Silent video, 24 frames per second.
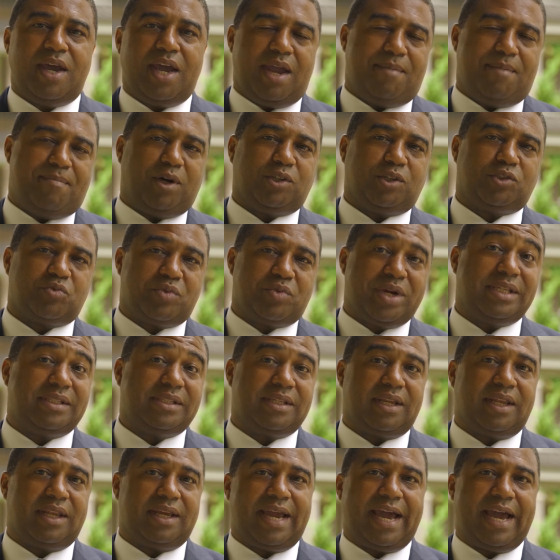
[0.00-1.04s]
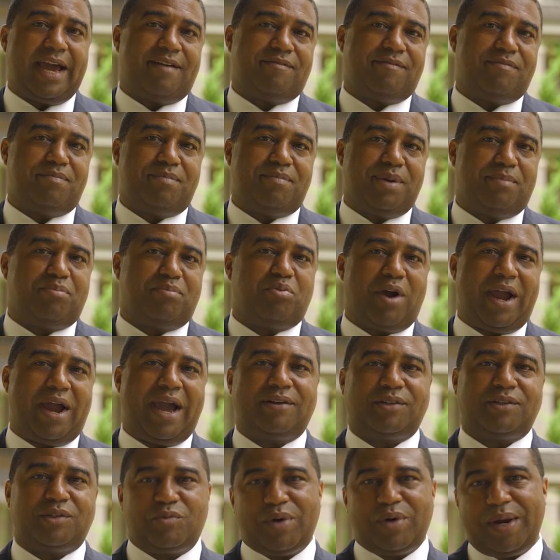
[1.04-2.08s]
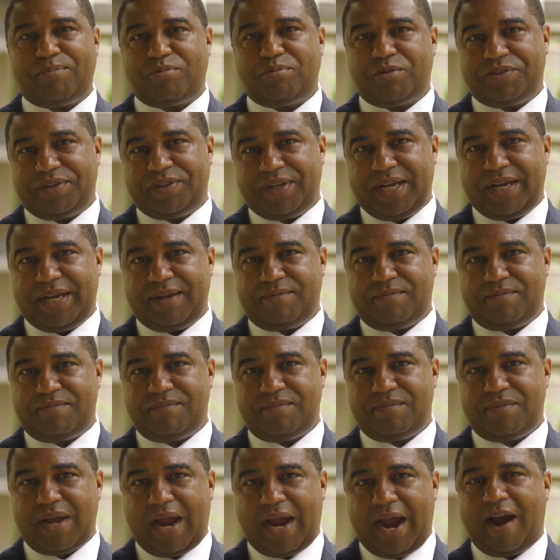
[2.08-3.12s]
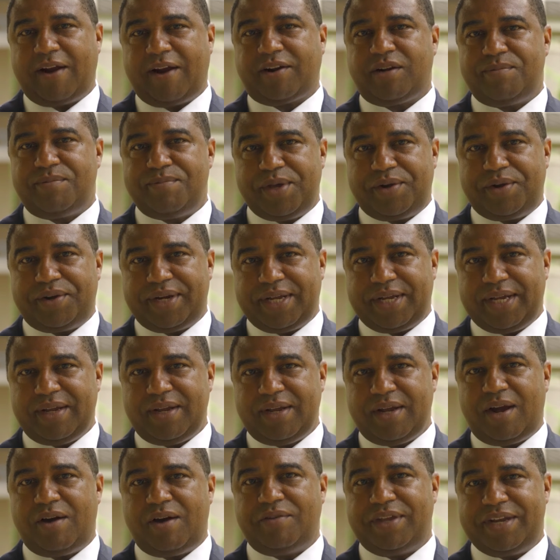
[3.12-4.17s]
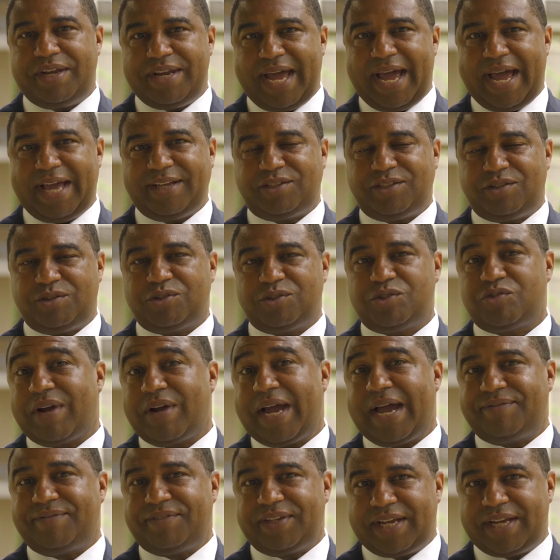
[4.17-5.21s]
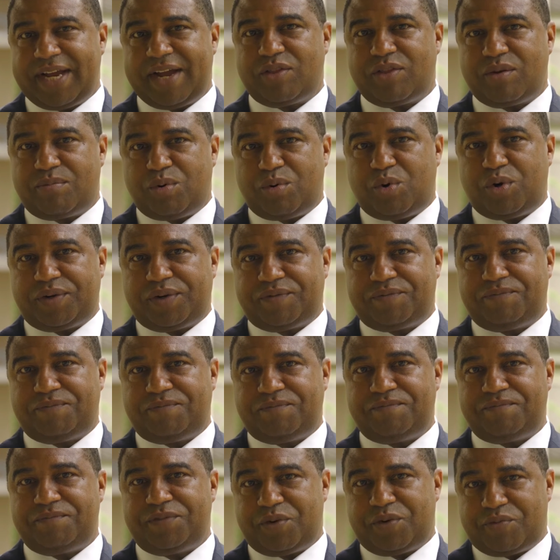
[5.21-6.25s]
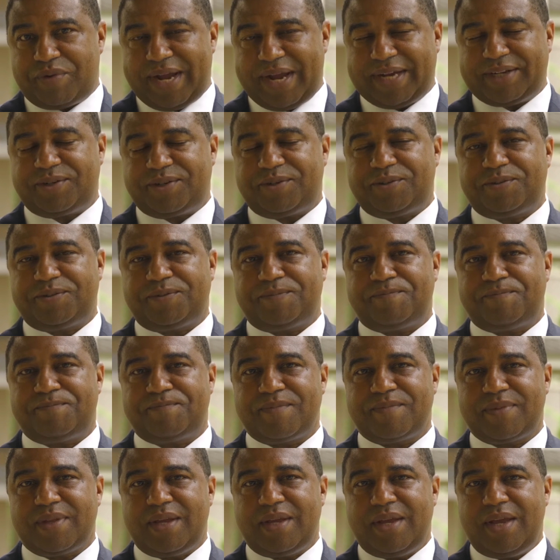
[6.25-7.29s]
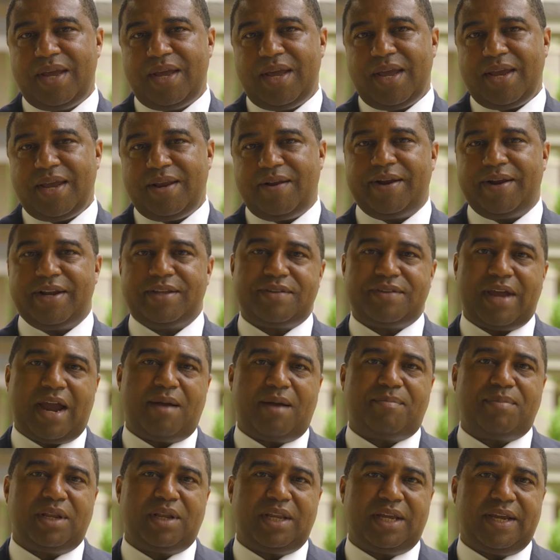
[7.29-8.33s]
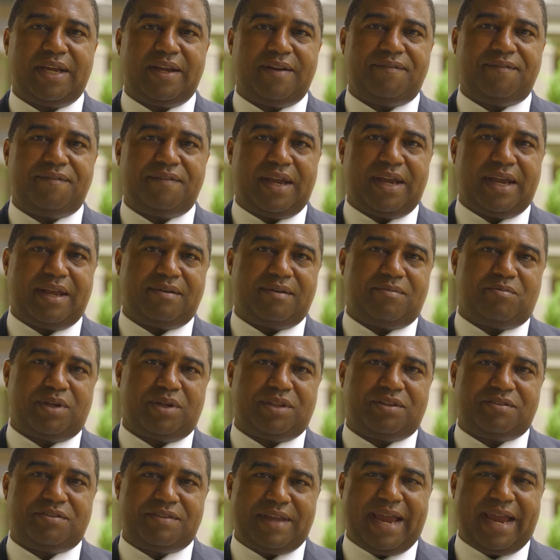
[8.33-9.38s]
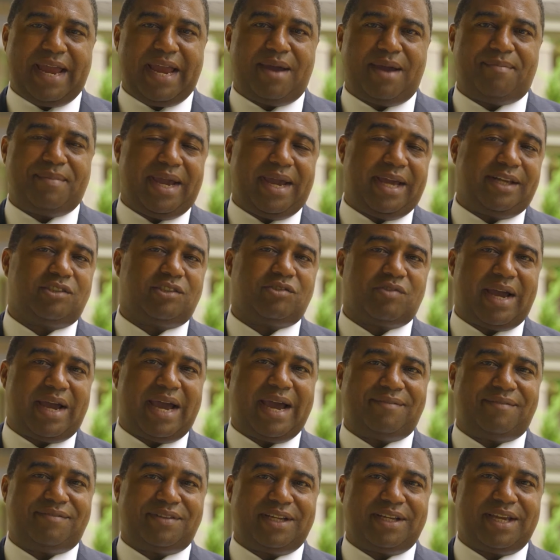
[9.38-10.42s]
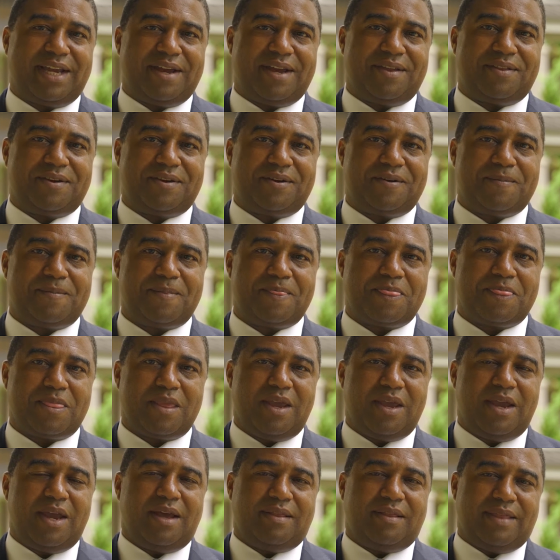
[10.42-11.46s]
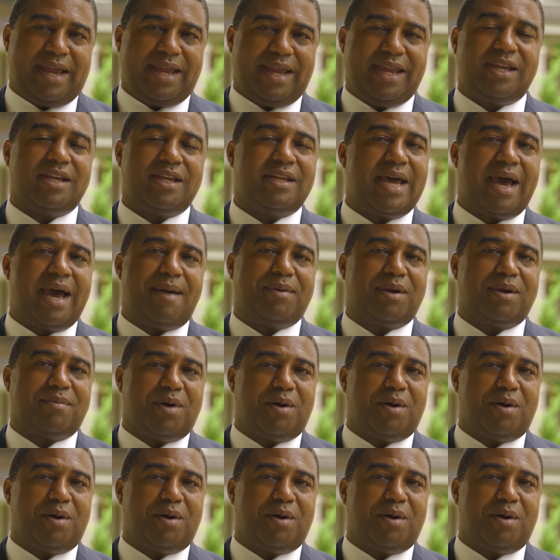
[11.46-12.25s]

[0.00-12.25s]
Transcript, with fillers: And most recently, I've been proud to represent our community on the National Strive Together Board of Directors but it is our belief that with SAM and STRIVE together, that economic